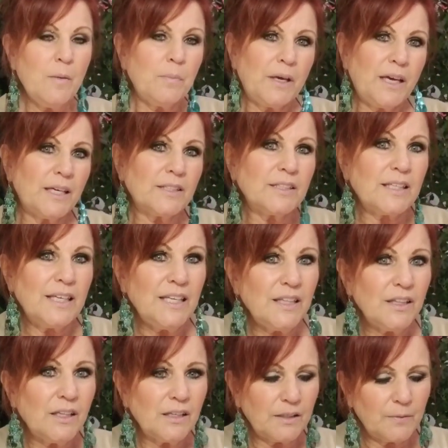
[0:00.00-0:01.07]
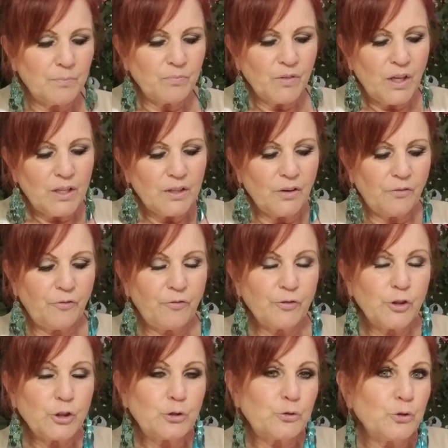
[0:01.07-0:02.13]
Because in the, the,
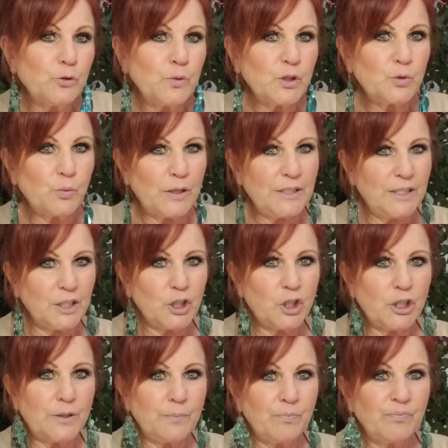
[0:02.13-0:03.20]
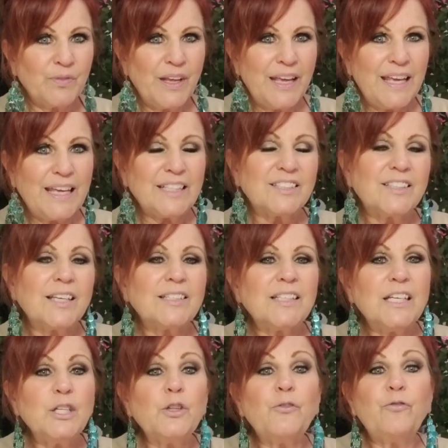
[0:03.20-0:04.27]
the truest rendition, it says
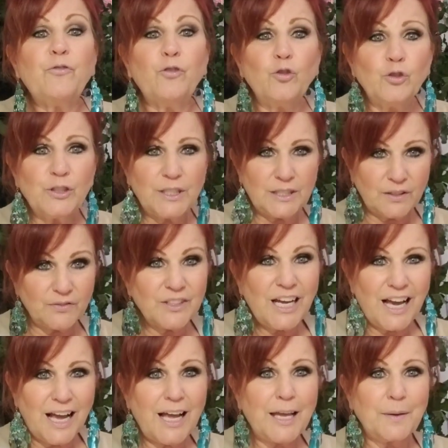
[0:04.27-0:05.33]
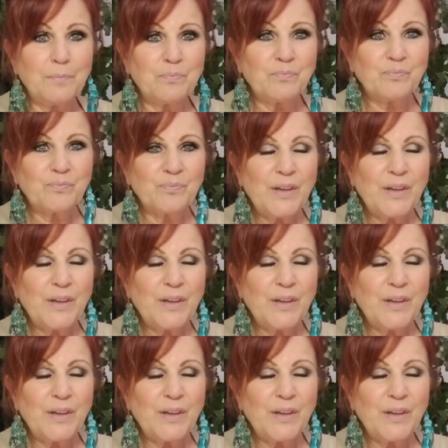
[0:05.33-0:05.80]
in the fullness of time.